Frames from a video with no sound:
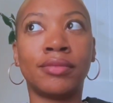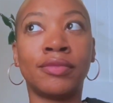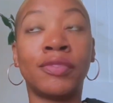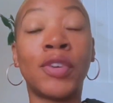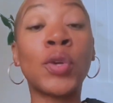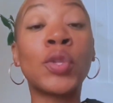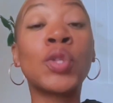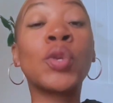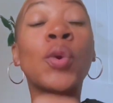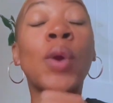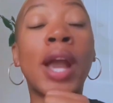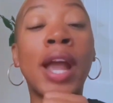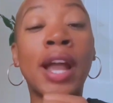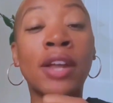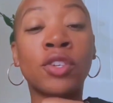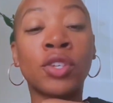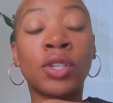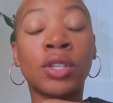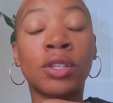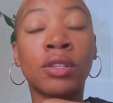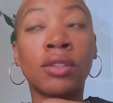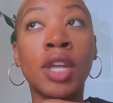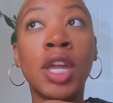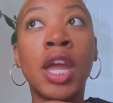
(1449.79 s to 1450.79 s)
folks who are
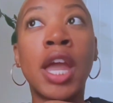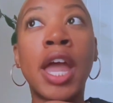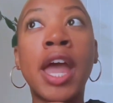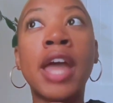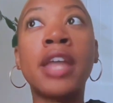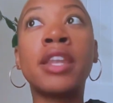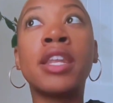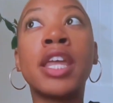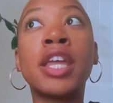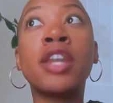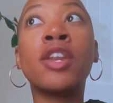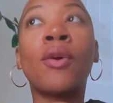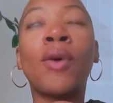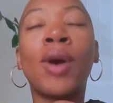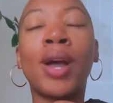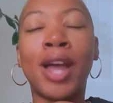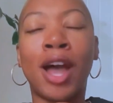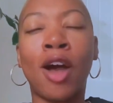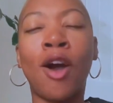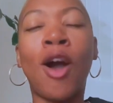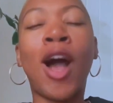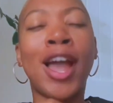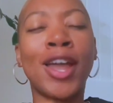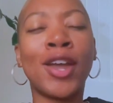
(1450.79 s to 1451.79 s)
actually and, Ohio
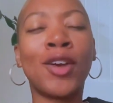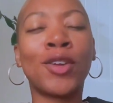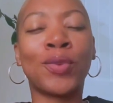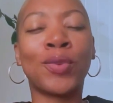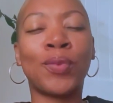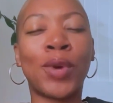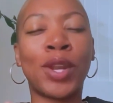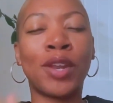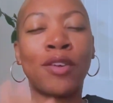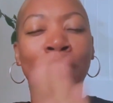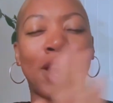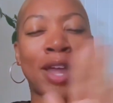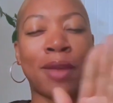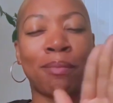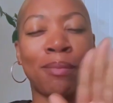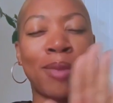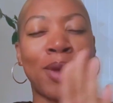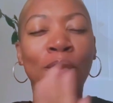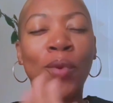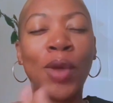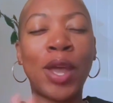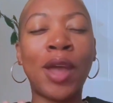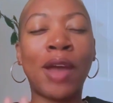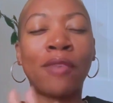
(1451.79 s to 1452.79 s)
Ohio's one of like
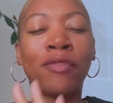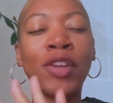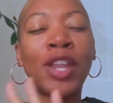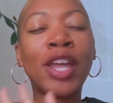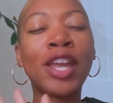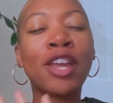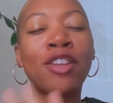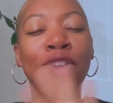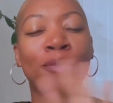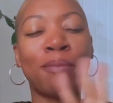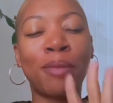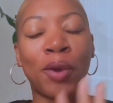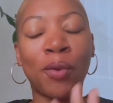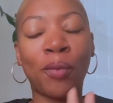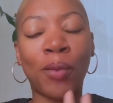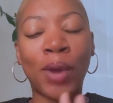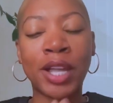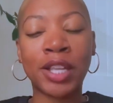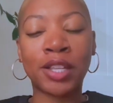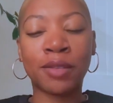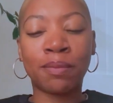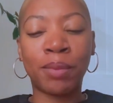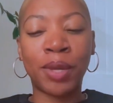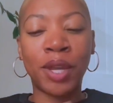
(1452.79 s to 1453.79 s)
I feel like in the
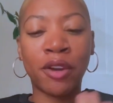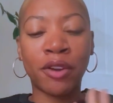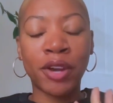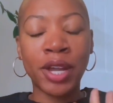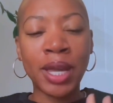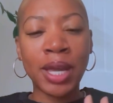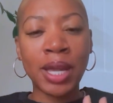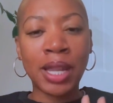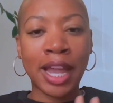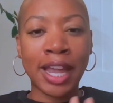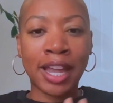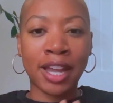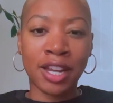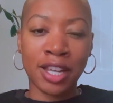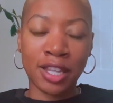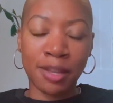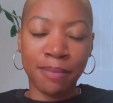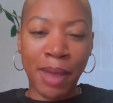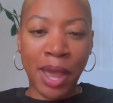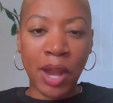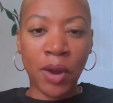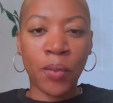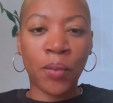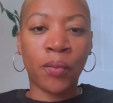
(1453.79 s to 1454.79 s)
Midwest period, like it doesn't
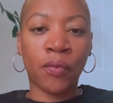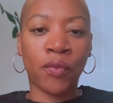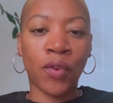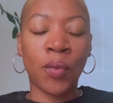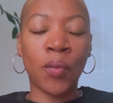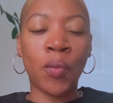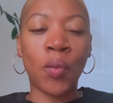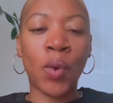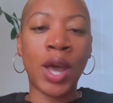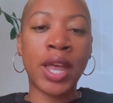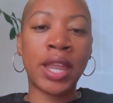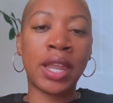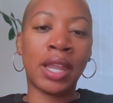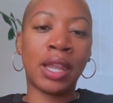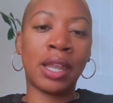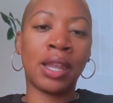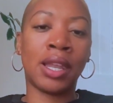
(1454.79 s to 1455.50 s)
matter from what